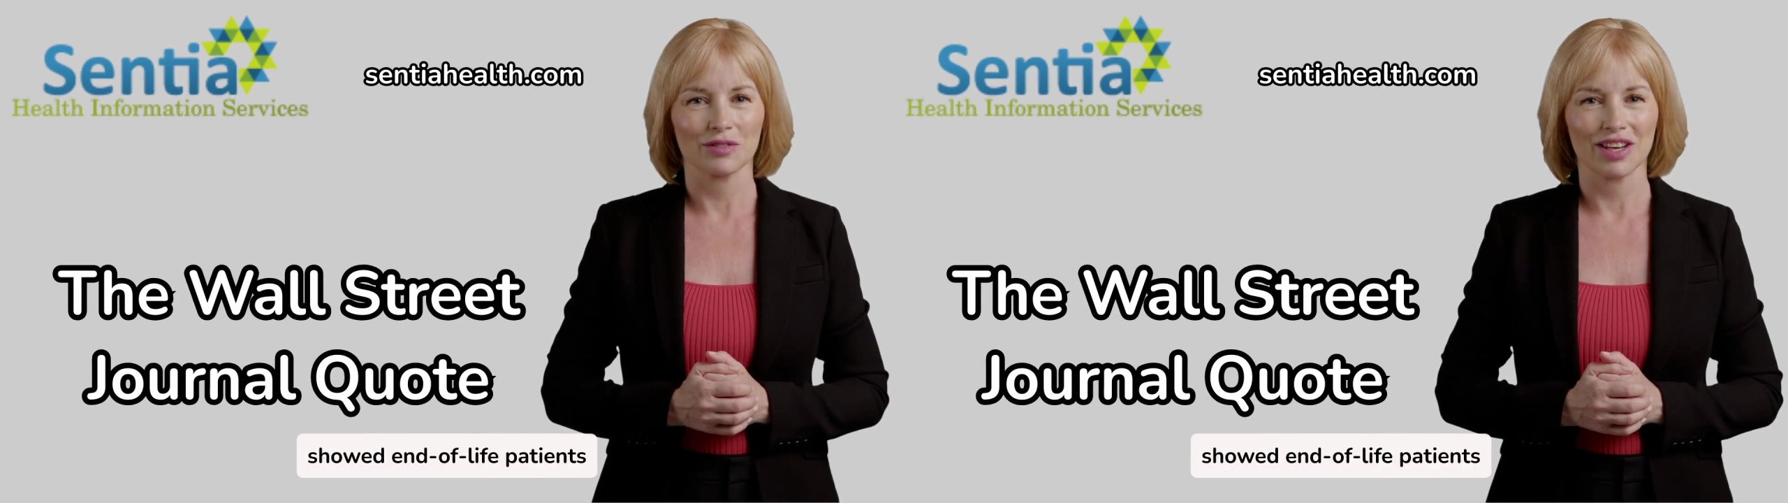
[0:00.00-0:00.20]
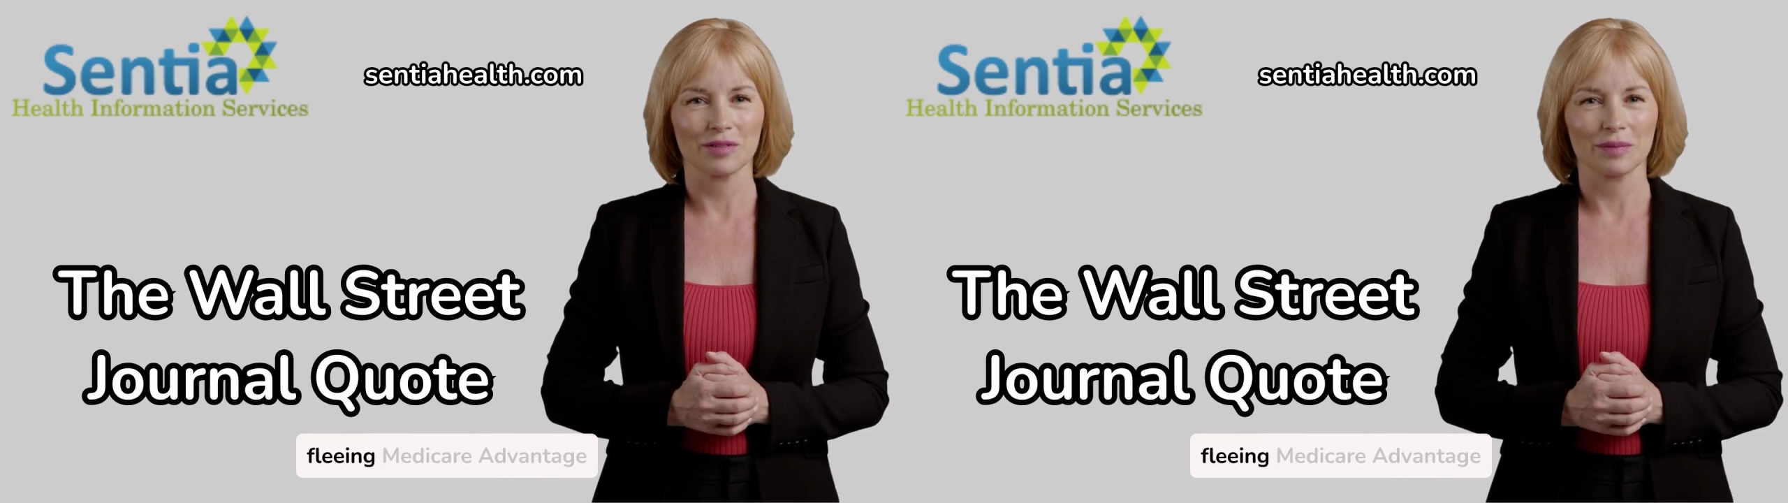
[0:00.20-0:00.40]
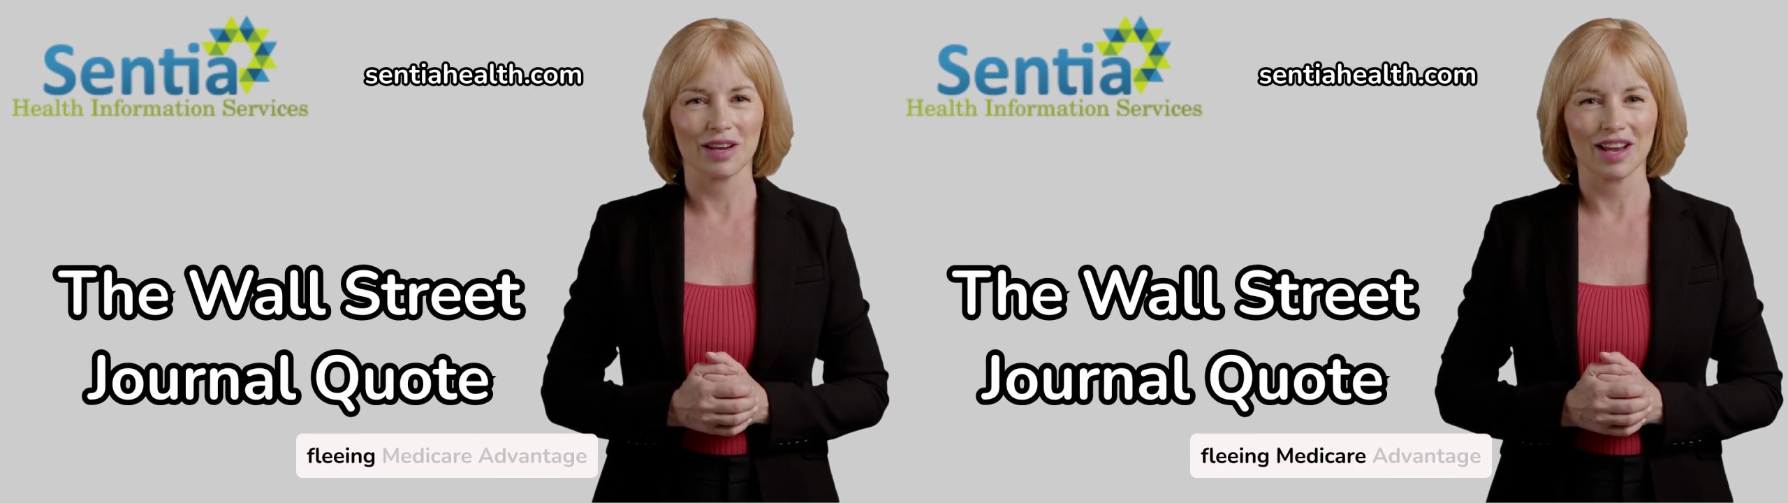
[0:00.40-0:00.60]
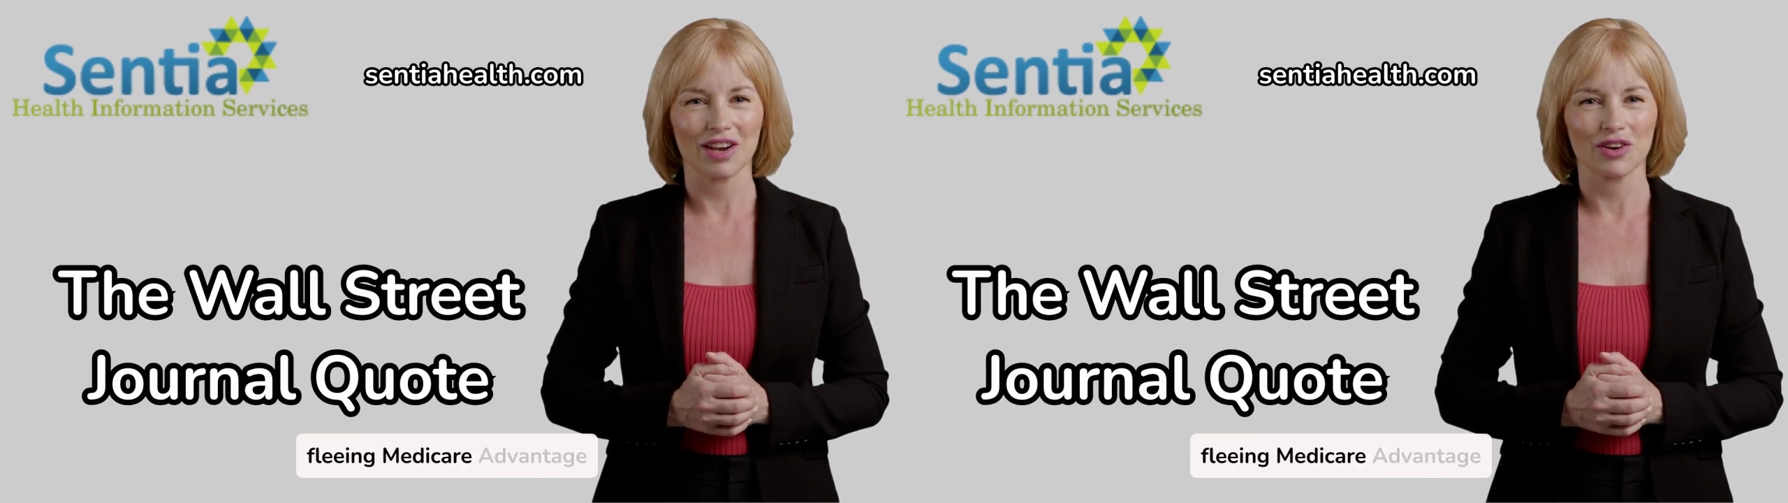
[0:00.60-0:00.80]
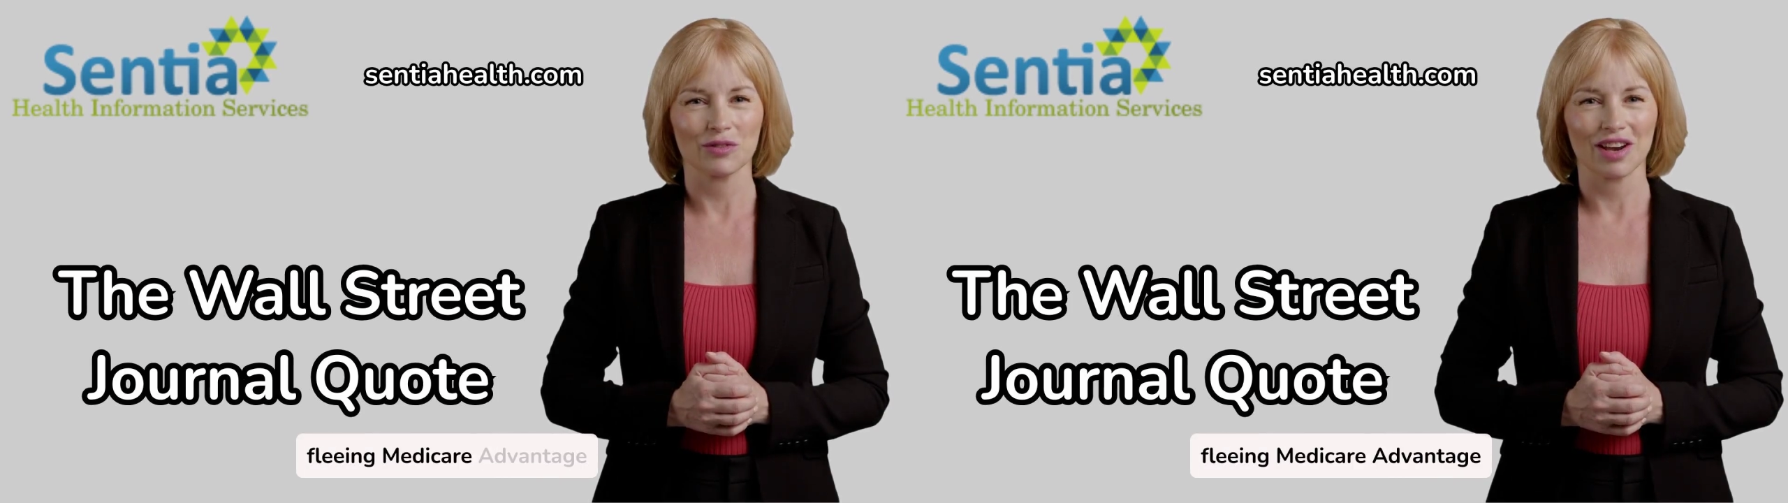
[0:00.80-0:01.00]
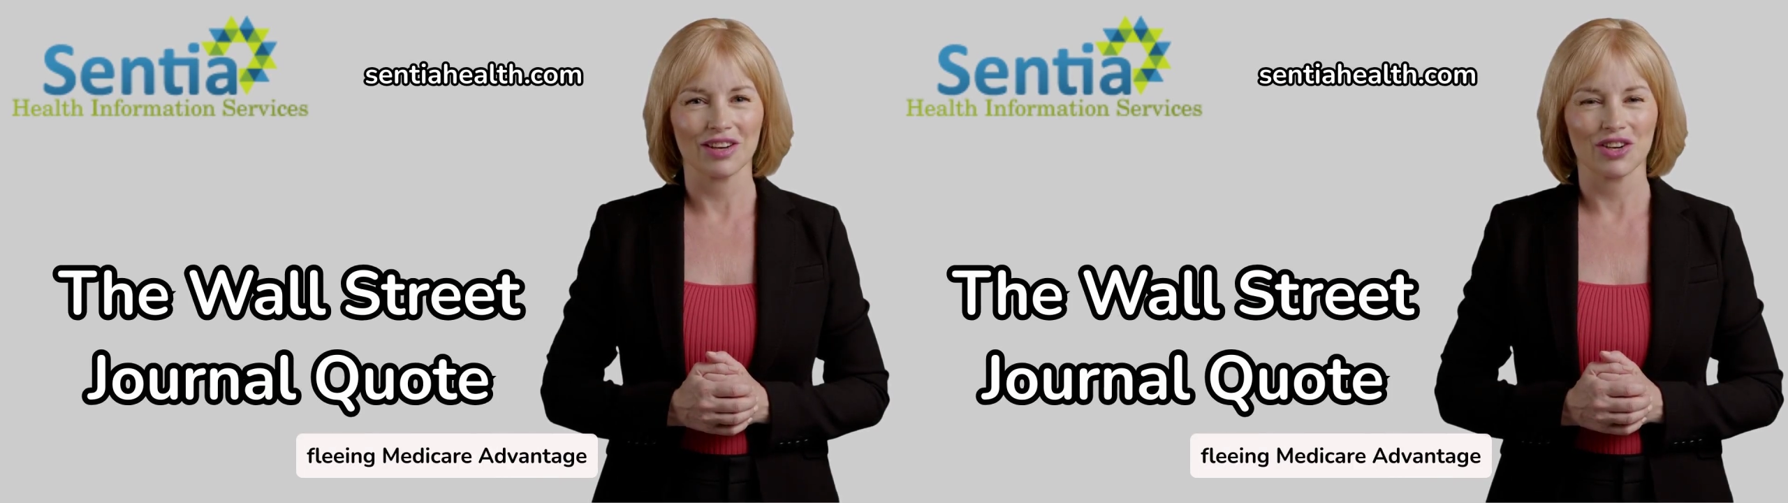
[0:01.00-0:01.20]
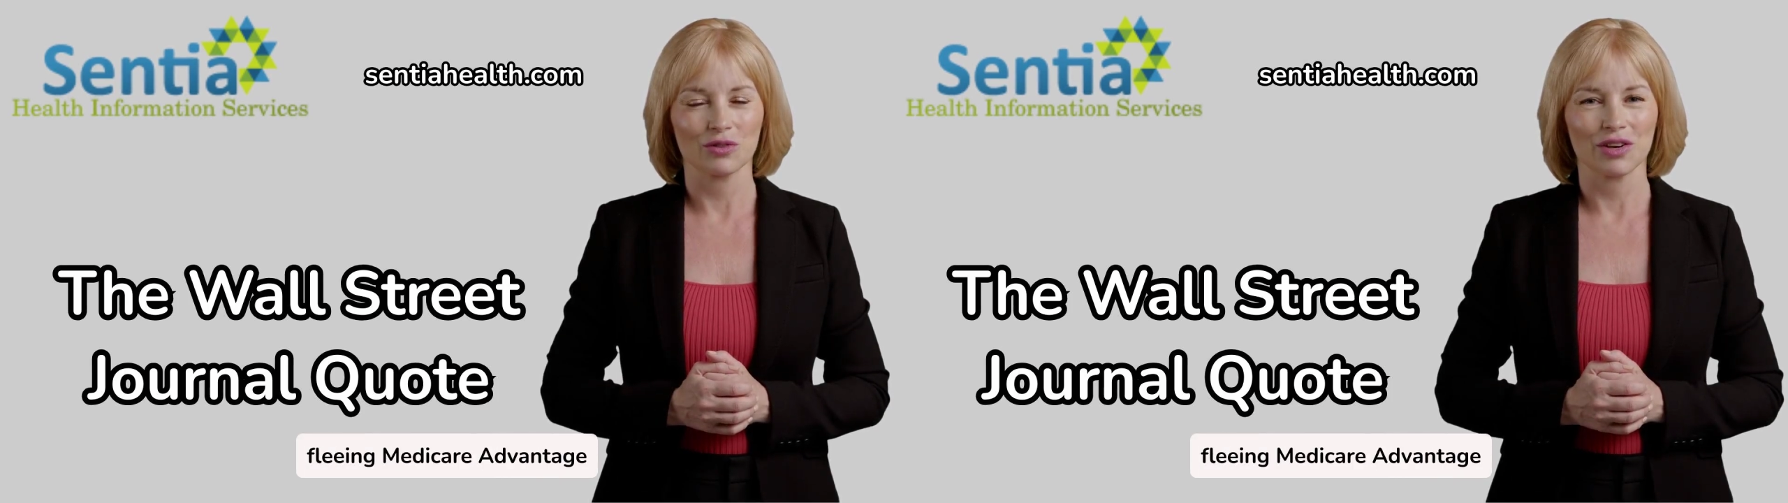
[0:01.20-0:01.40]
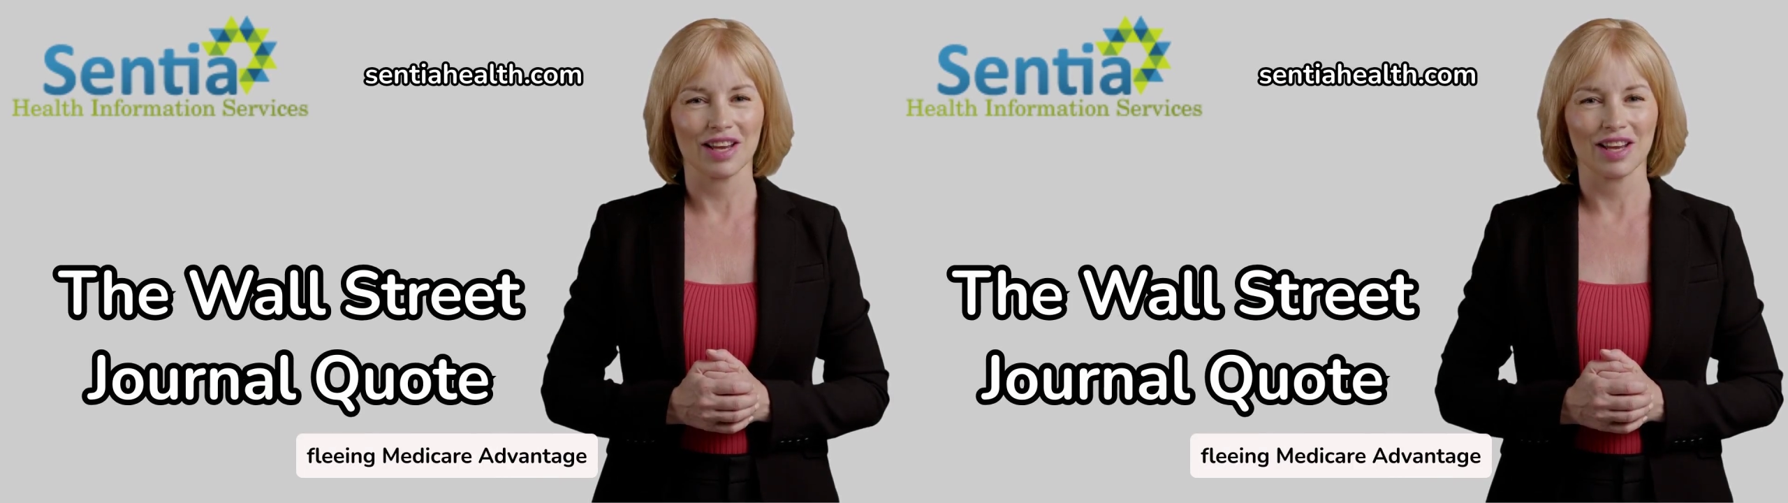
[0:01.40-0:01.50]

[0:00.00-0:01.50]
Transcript: fleeing Medicare Advantage